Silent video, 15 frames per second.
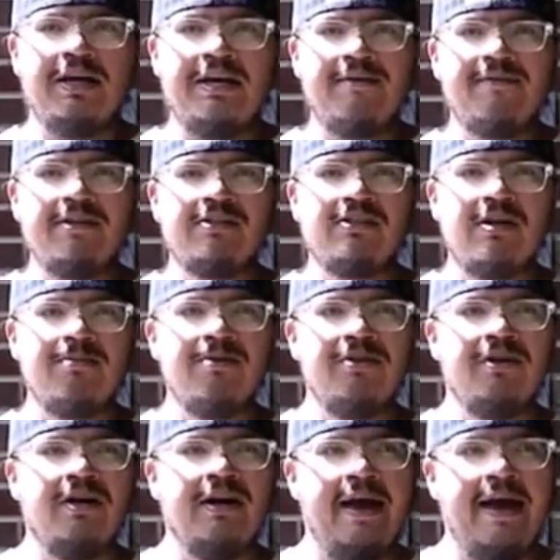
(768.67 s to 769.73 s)
Even some of
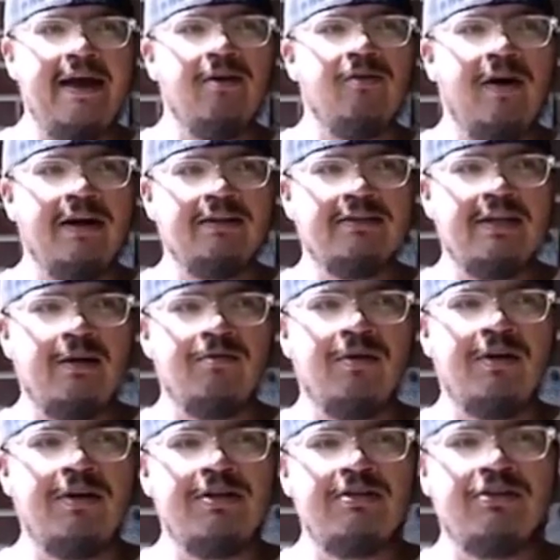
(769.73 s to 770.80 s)
the handwritings that
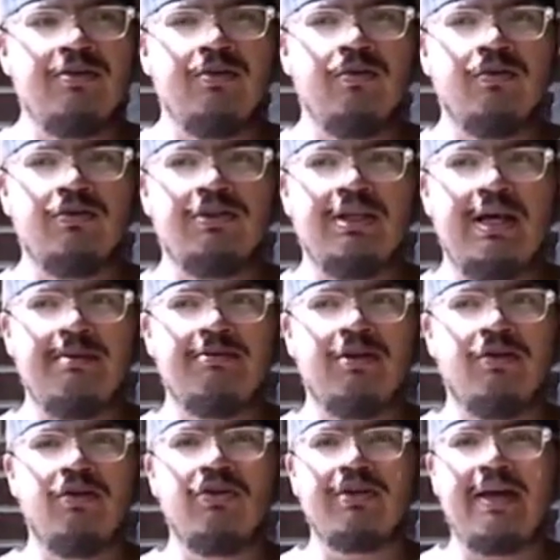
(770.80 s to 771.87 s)
run into tend to
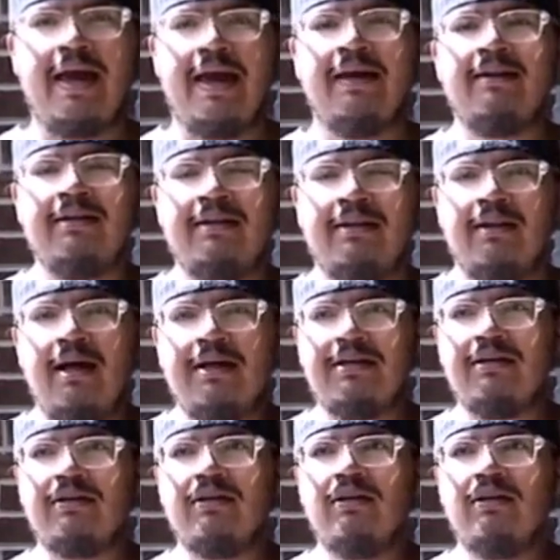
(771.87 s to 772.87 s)
look alien-like.